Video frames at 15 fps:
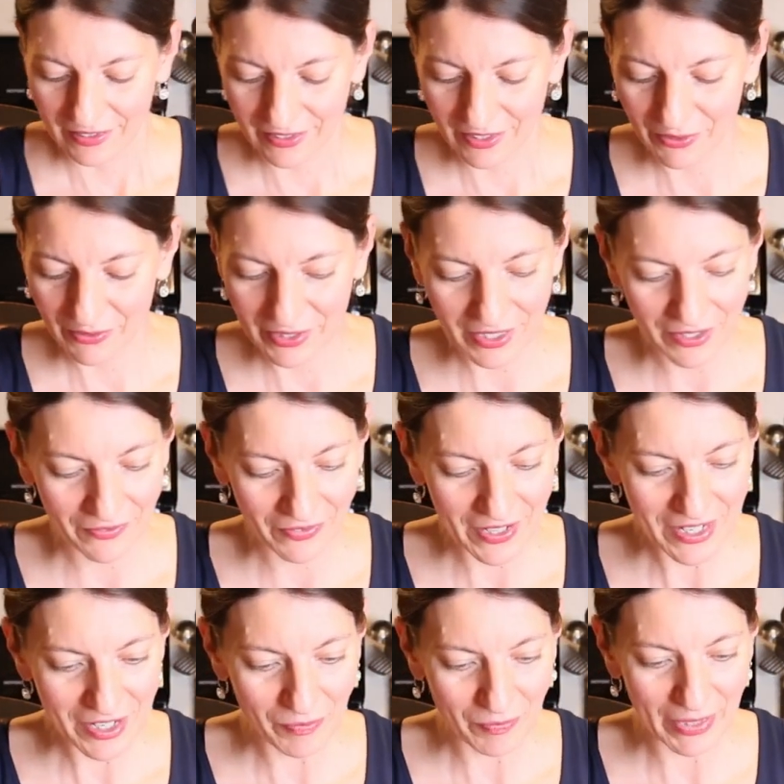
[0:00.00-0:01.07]
So what's
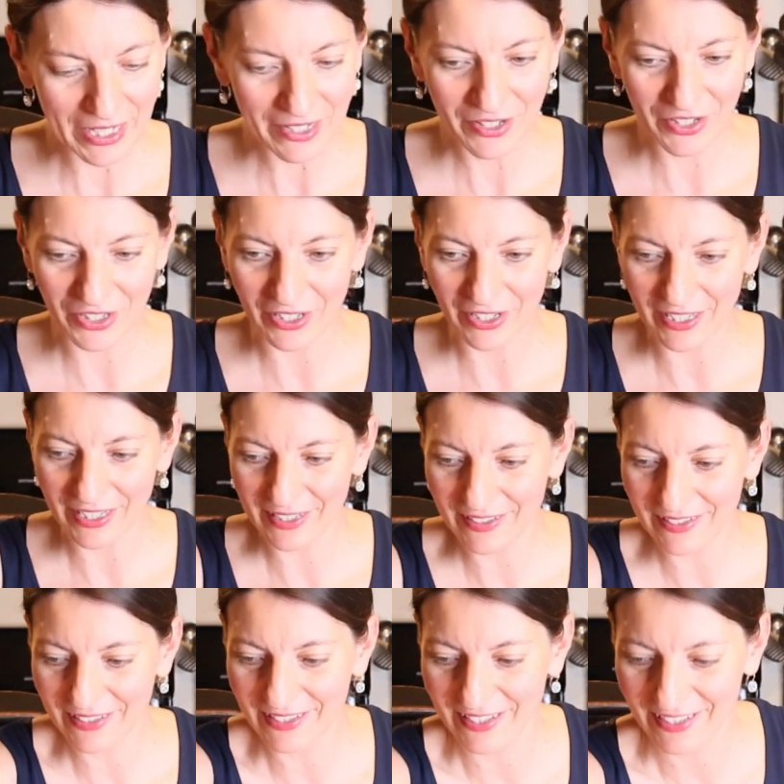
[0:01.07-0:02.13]
fun to picture
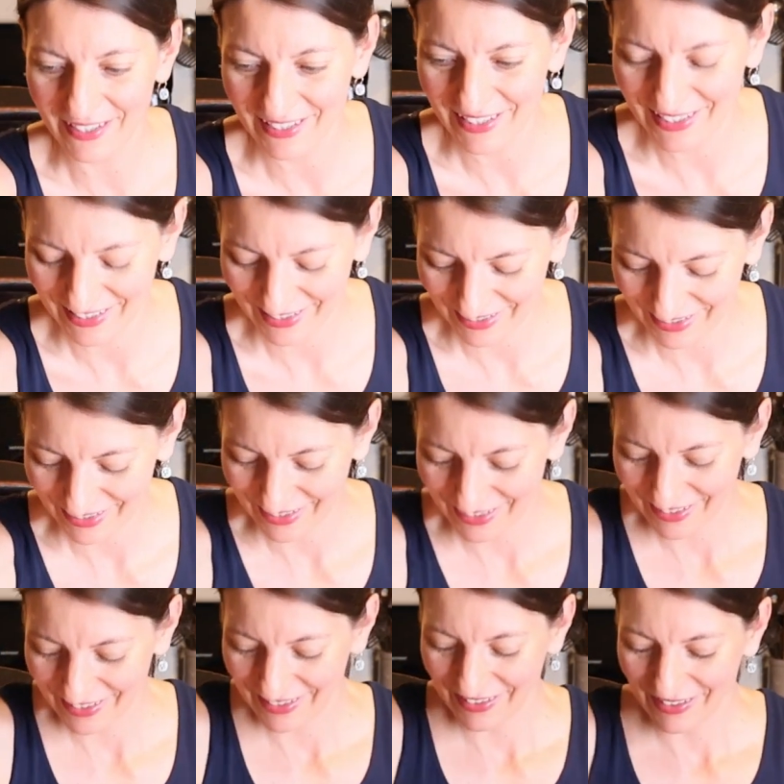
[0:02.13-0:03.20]
is
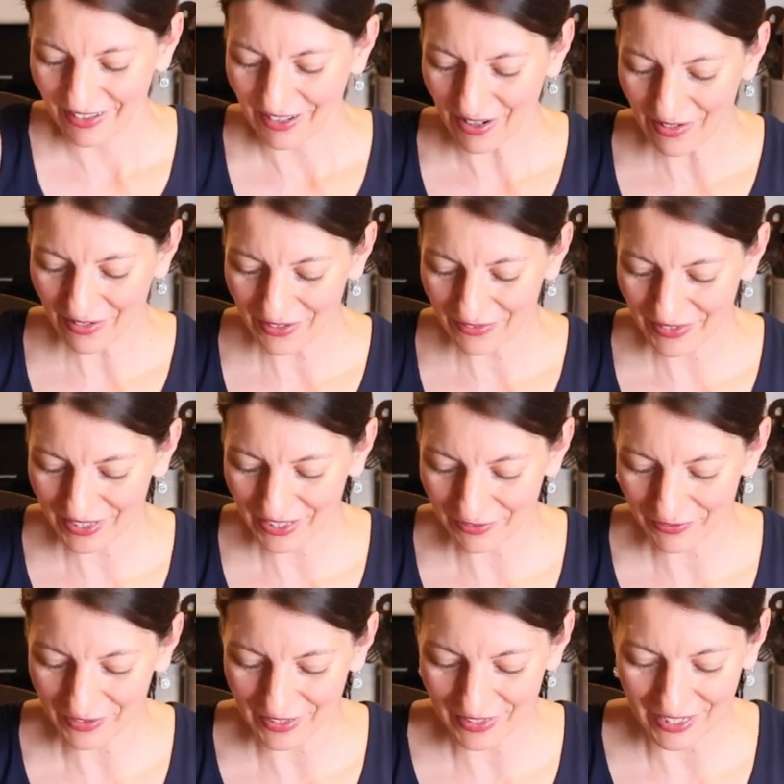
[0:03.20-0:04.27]
all of the
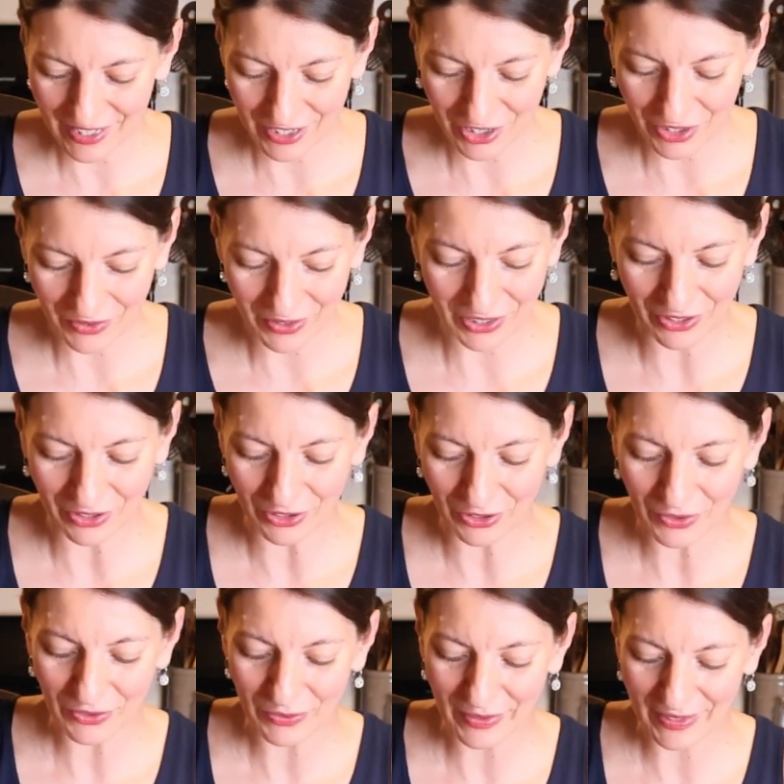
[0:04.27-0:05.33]
different things you could
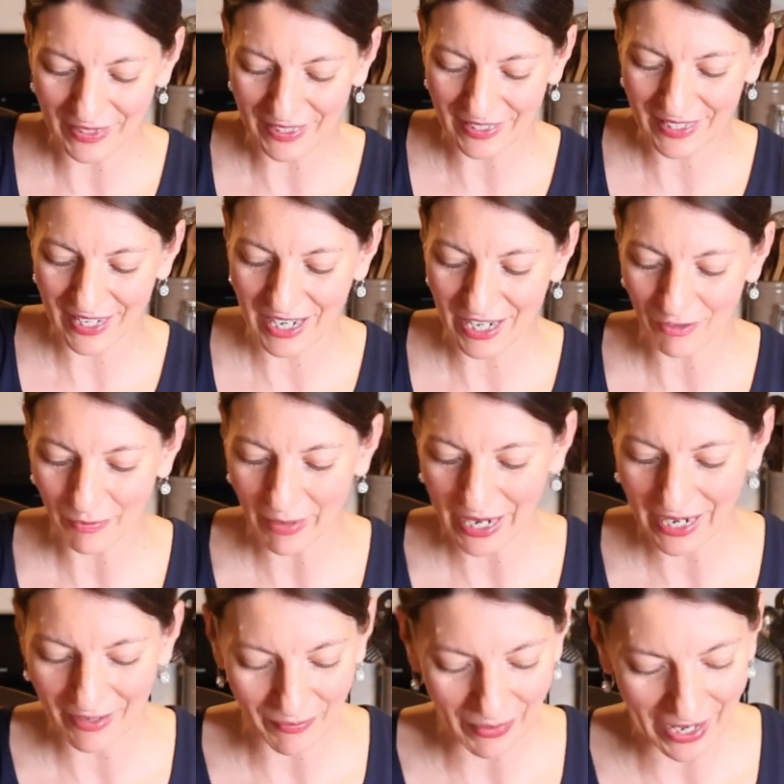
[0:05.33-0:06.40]
do with this hand pie
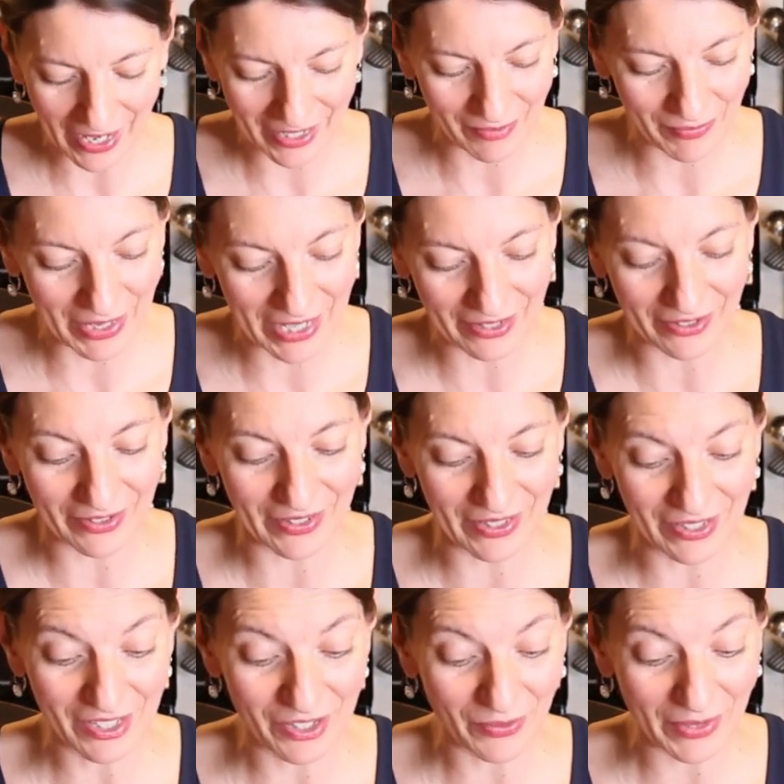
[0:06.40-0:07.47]
and pocket maker, the
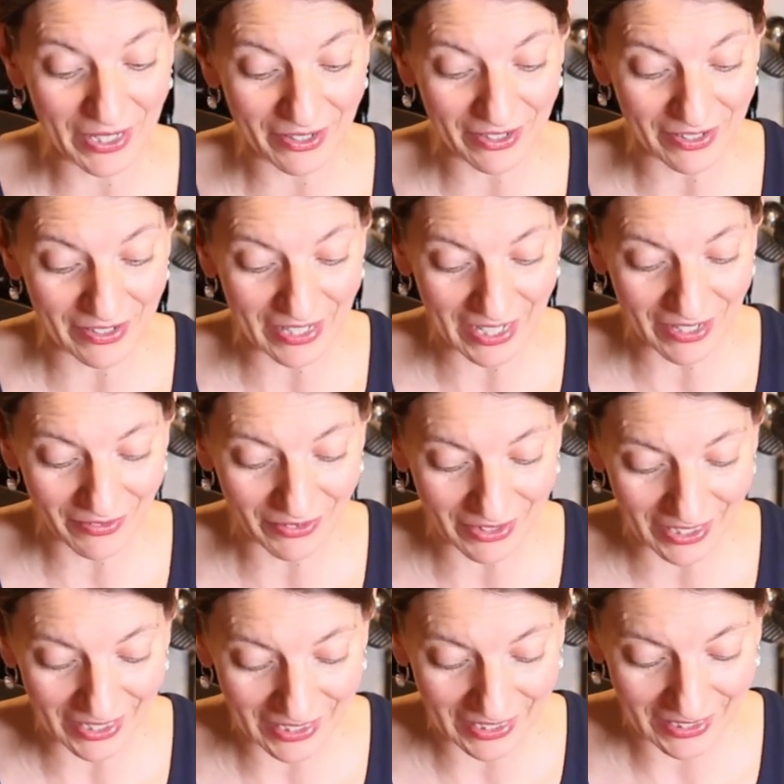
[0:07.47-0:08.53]
sweet or
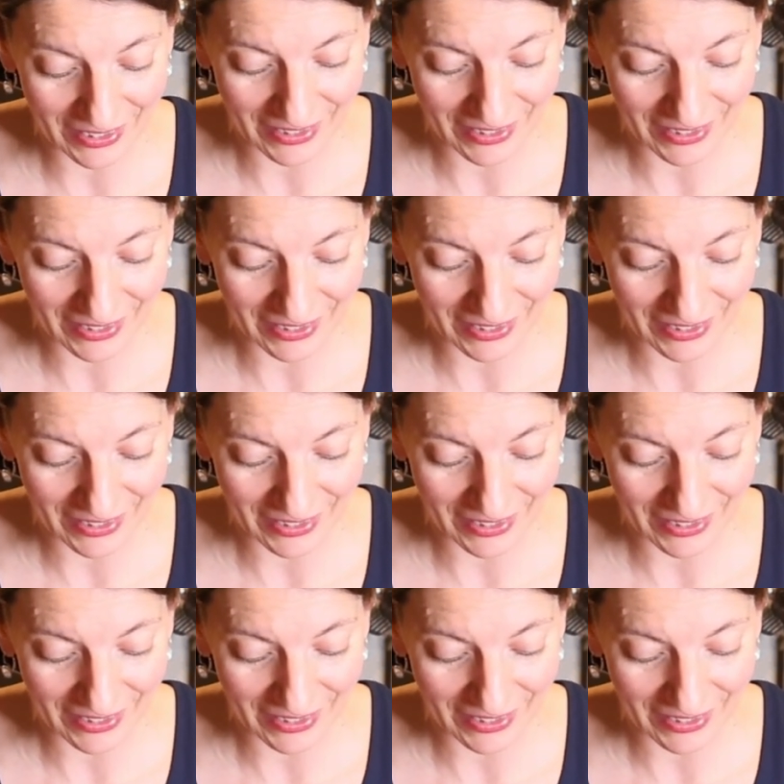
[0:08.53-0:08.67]
savory.